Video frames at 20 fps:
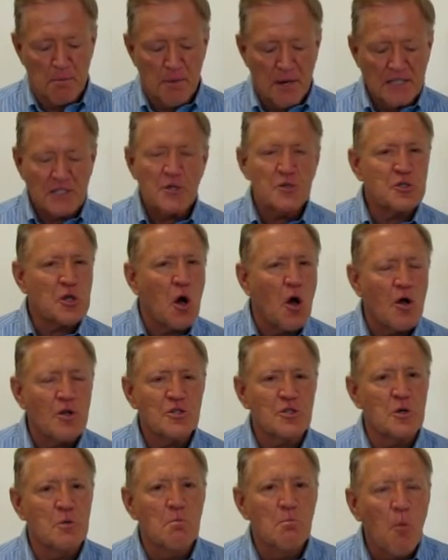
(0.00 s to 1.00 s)
But there's
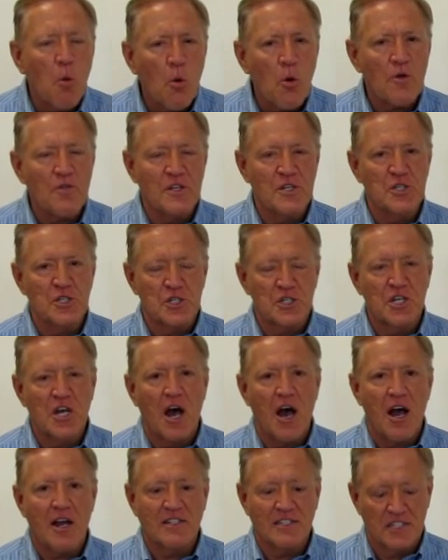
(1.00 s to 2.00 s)
also more than just
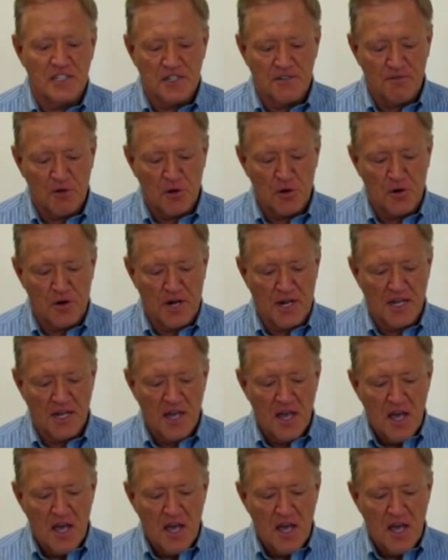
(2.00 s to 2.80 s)
cognitive learning.